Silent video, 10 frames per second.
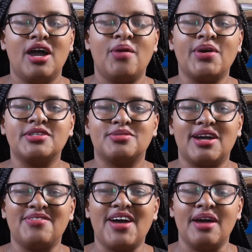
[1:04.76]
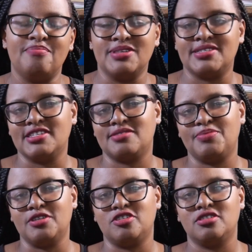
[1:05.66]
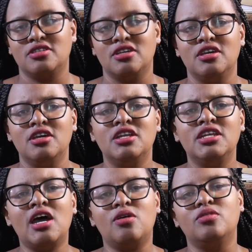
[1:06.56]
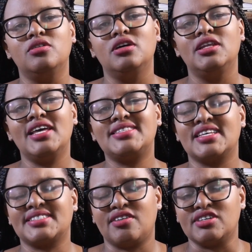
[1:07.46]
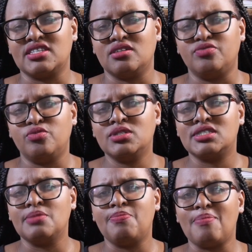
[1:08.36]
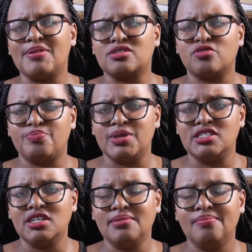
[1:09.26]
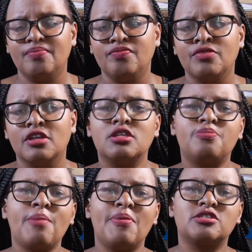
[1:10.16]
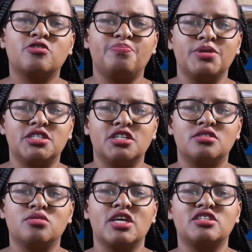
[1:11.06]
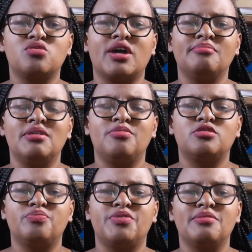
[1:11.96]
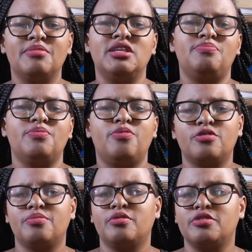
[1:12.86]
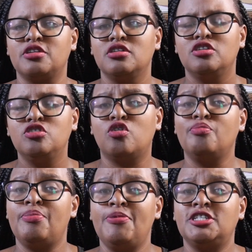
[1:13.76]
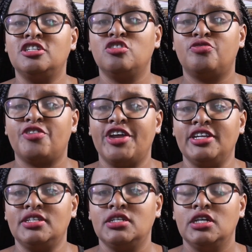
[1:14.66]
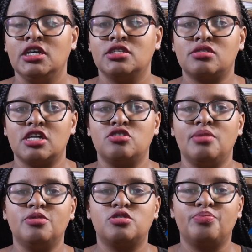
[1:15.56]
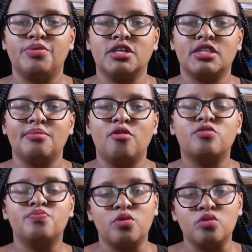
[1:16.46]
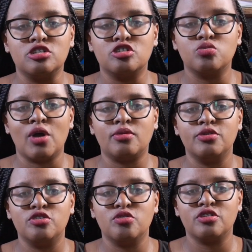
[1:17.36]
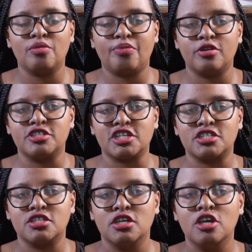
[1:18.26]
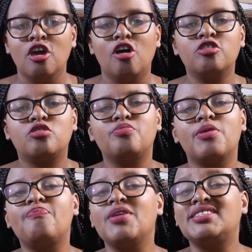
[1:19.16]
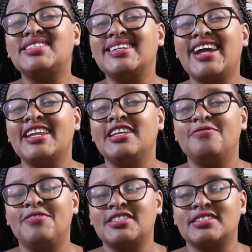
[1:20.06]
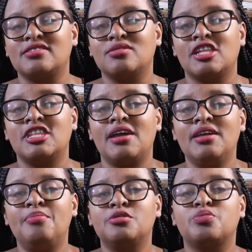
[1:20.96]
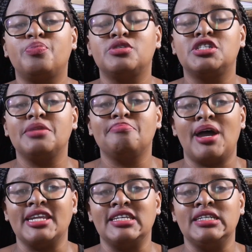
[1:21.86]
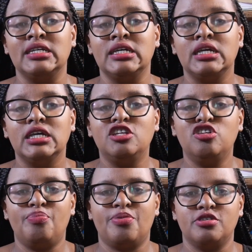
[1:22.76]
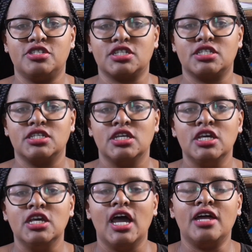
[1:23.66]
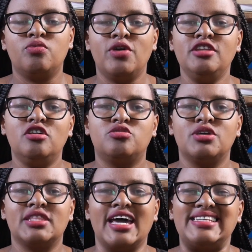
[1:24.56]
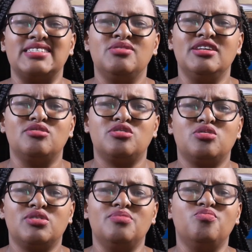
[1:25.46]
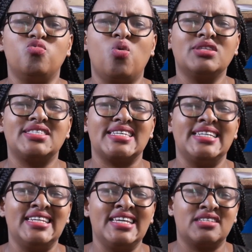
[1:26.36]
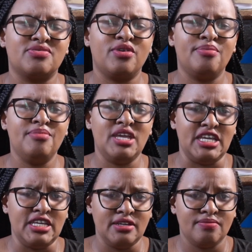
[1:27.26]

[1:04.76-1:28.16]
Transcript: I want to cover a business pitch. Now, let's ask ourselves, what's the purpose of pitching? The purpose of pitching is so that you can be able to bring many people on board. You could be pitching your friend so that you're able to bring them on board to work with you on your project. Or you could be pitching an investor so that they are able to put in money in your project. And when you're doing that, you need to show them what's in it for me.